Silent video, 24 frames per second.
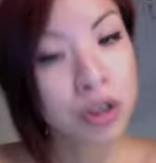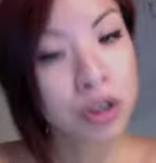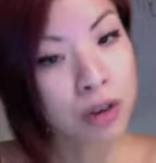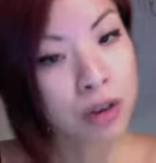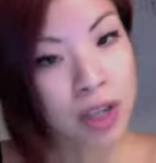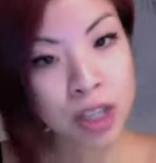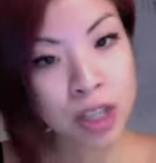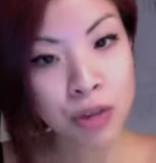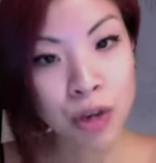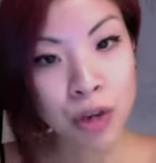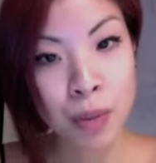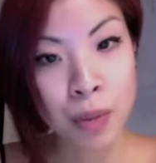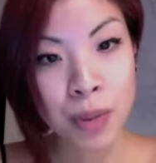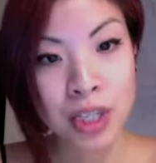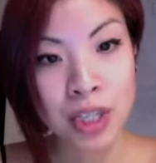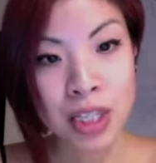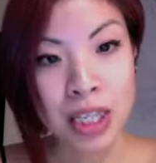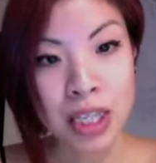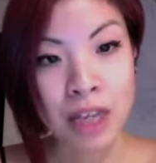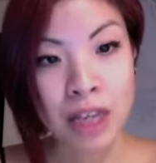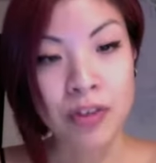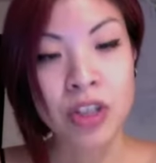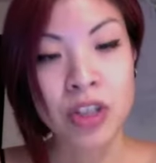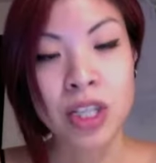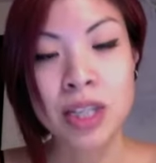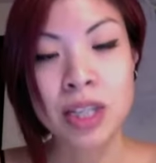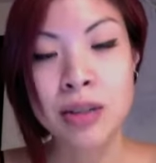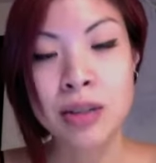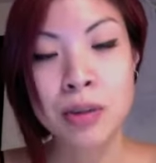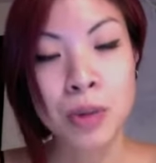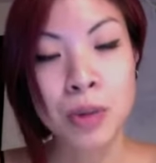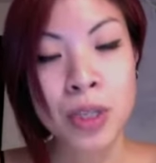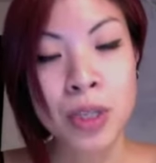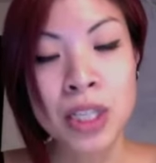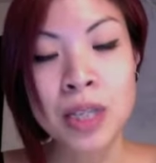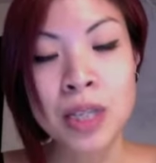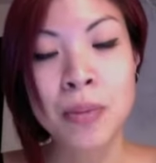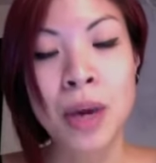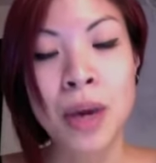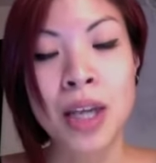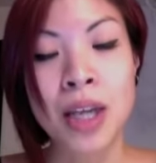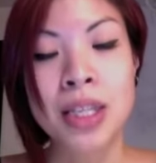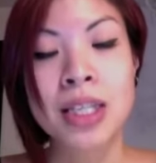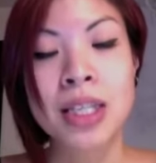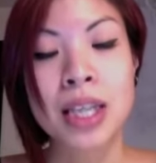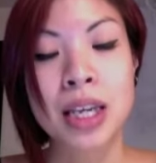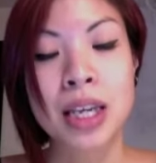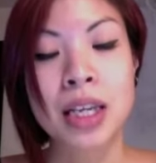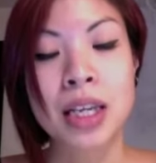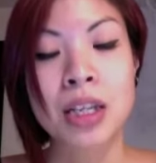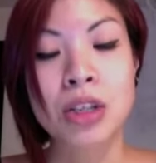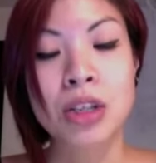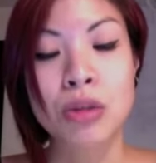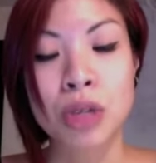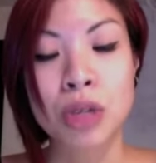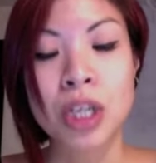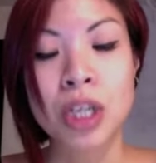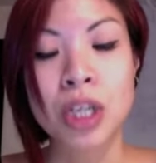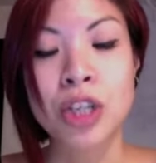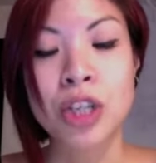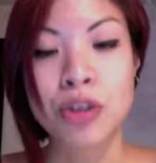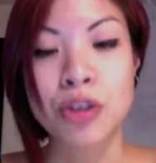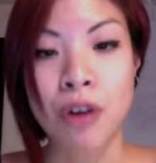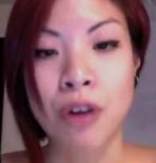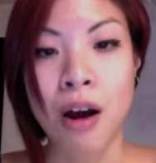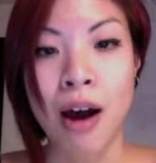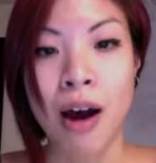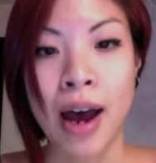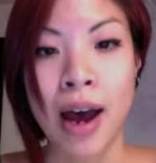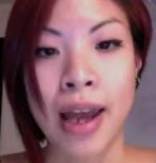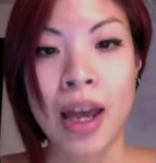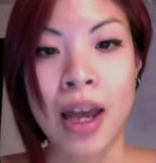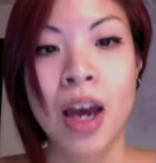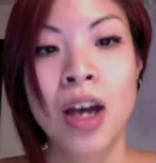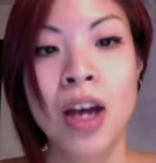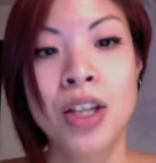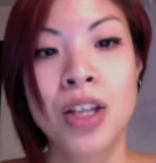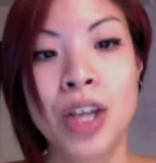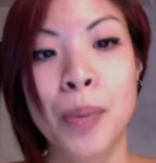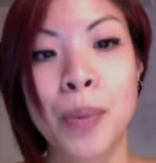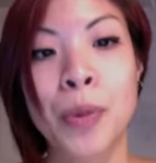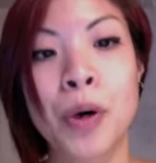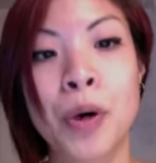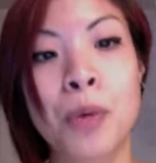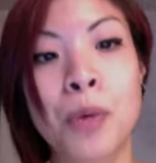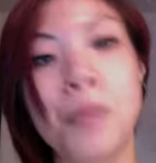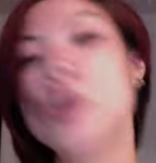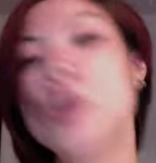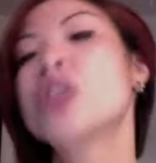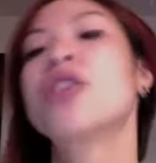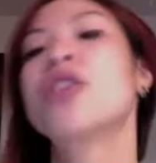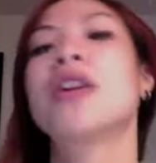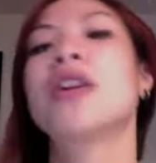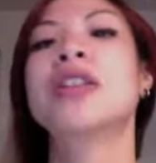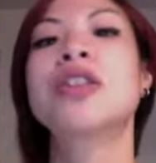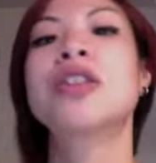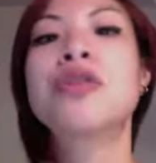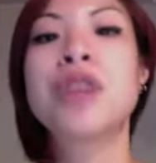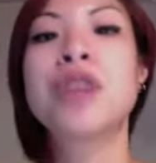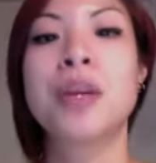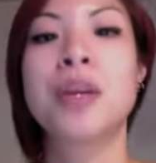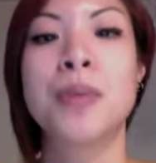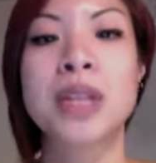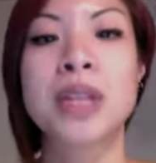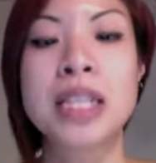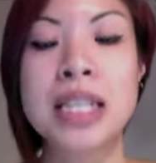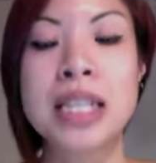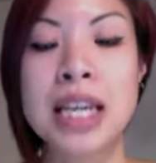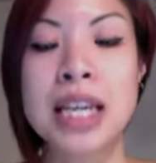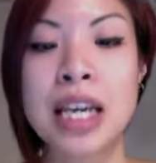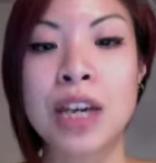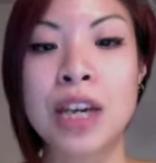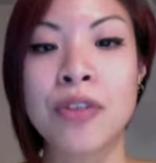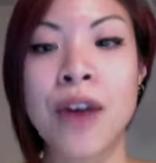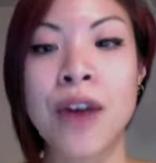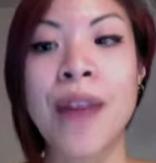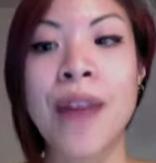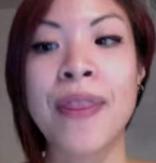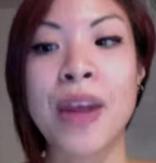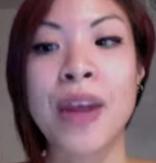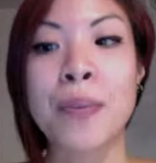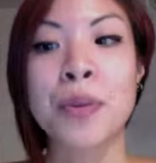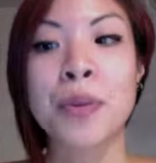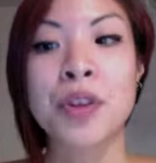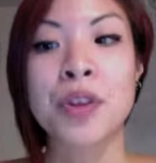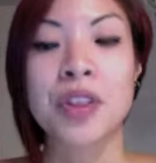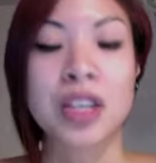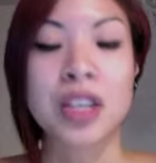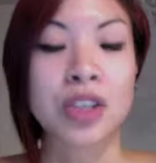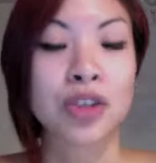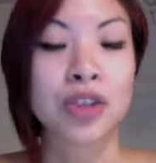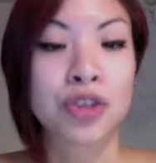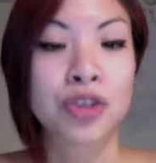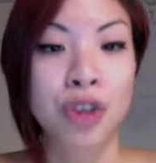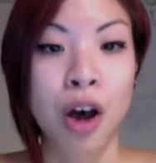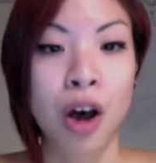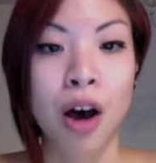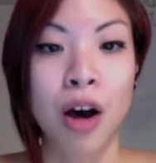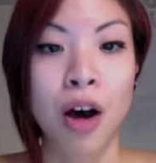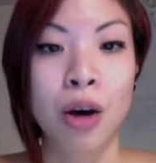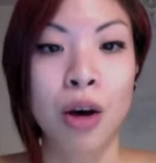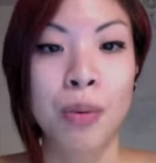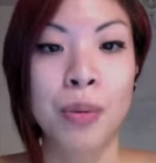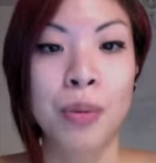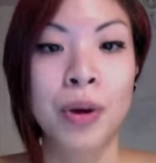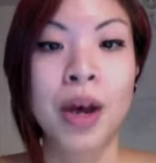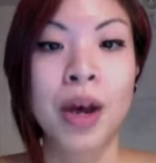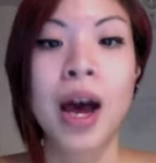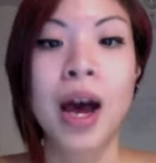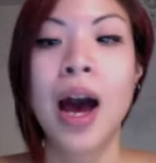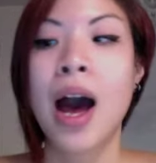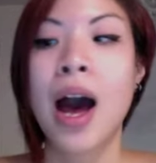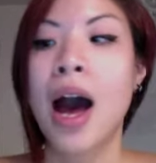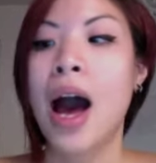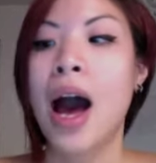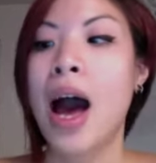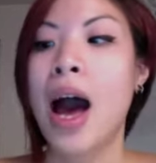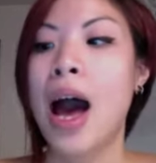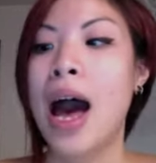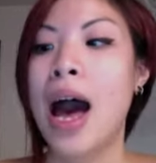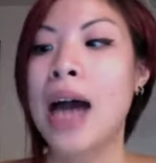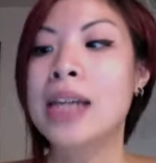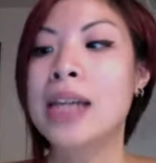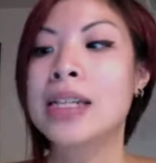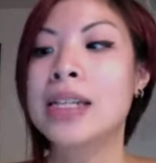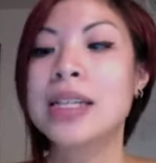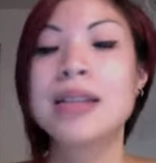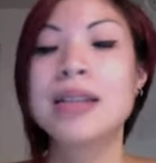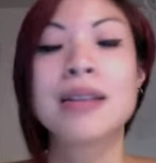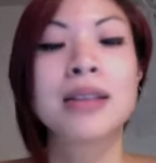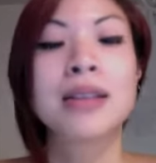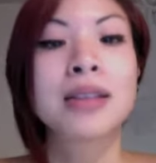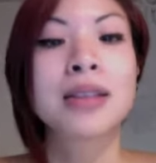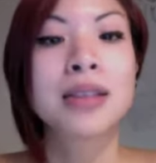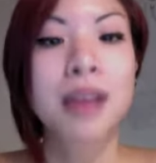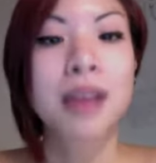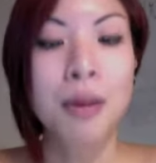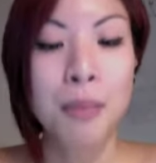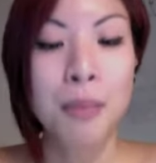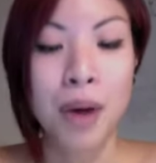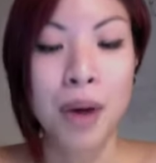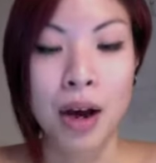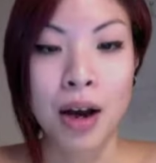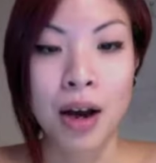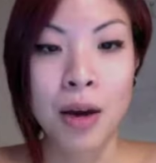cream underneath because in the winter my skin is really dry. So I put moisturising cream underneath and then put this on top. And in the summer,